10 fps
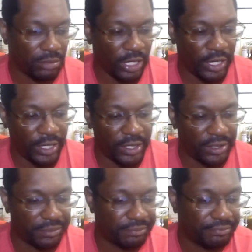
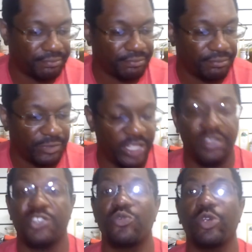
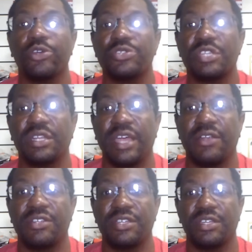get this reel sent
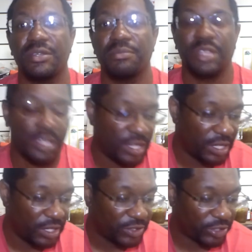out to you.
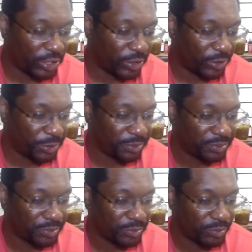So,
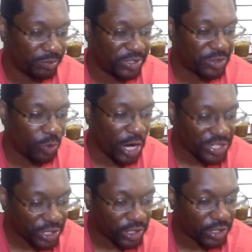Mr.
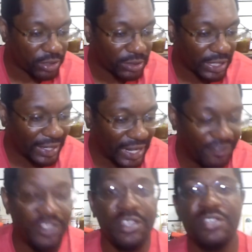Watcher
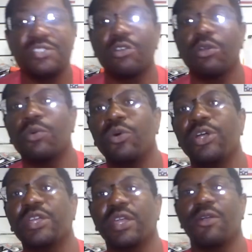
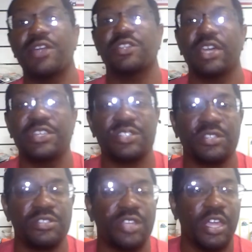1101,
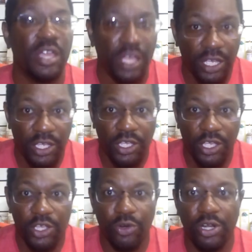congratulations.
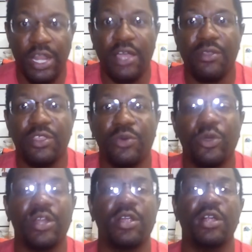You are now the
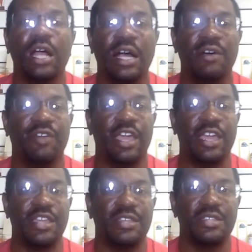winner of
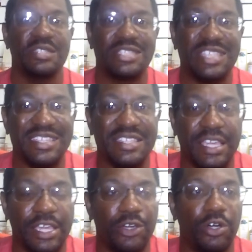a
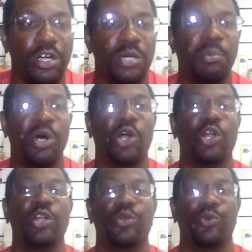SixGill
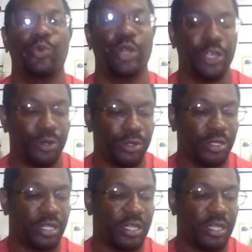Hamar reel.